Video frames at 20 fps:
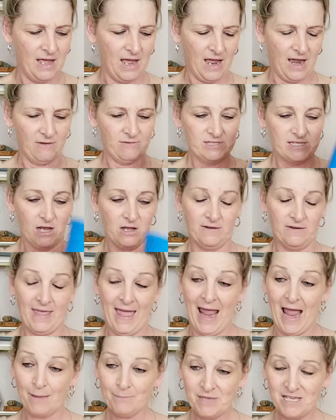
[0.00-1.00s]
I was on
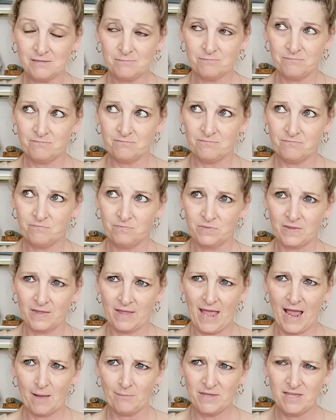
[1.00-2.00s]
Happy's,
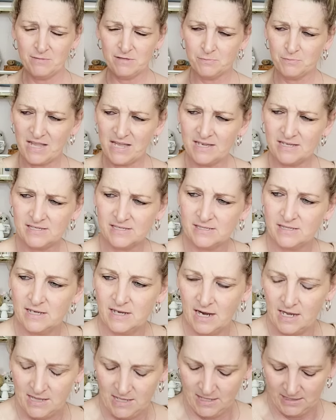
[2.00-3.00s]
Happy's Place.
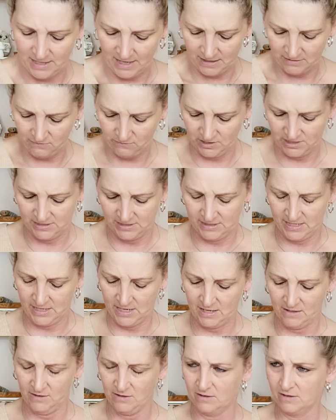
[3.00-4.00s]
I think that was
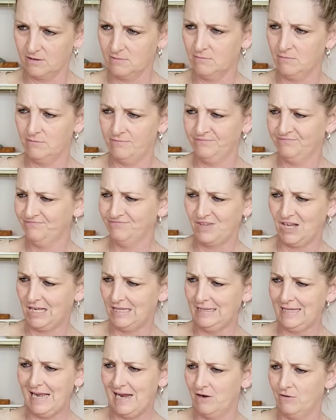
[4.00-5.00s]
the other
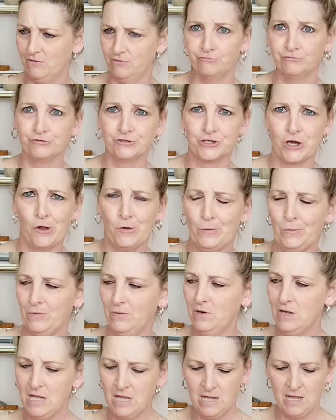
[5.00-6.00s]
clown show.
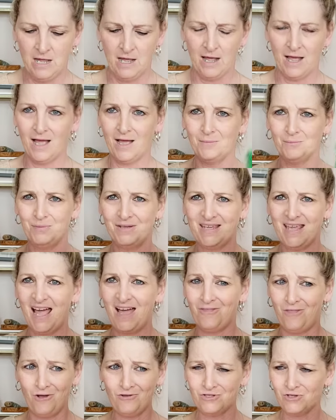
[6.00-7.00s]
Um, but yeah,
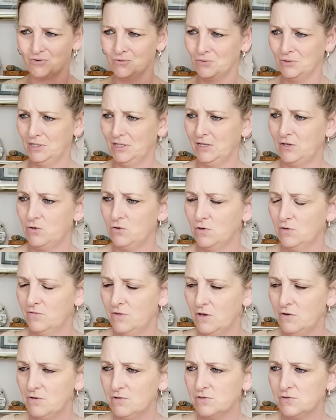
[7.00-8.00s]
those are really cool. And
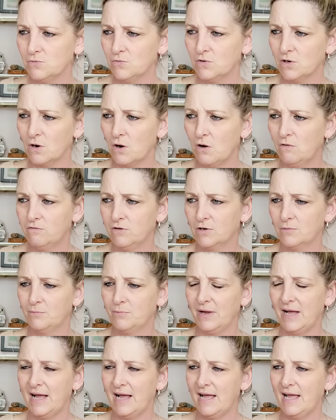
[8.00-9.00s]
those were over
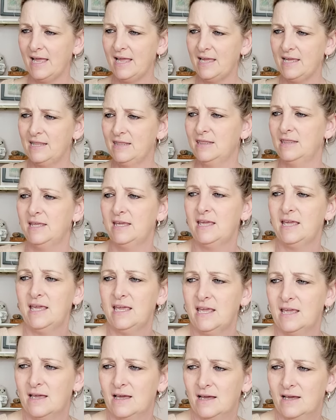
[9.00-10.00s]
by
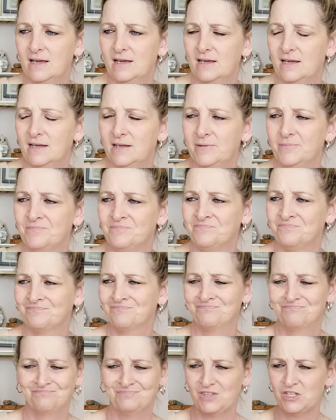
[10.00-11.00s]
the uh,
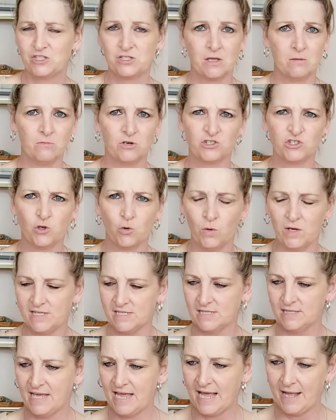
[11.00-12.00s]
summer toys
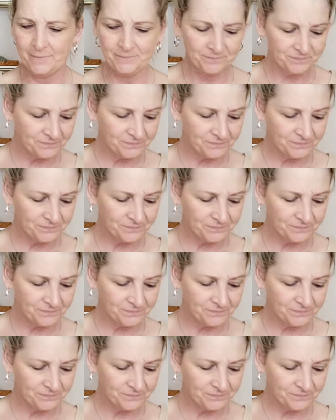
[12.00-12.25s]
and that.